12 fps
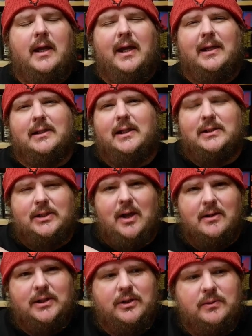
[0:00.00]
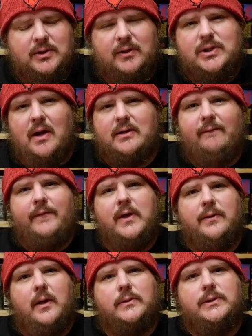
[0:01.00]
It, it start, you start to
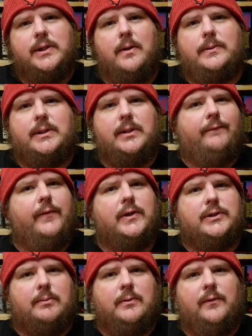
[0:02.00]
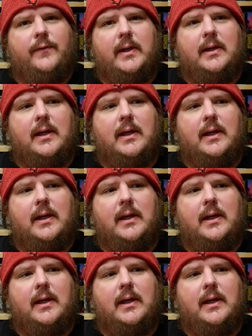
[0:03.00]
feel those notes of the first movie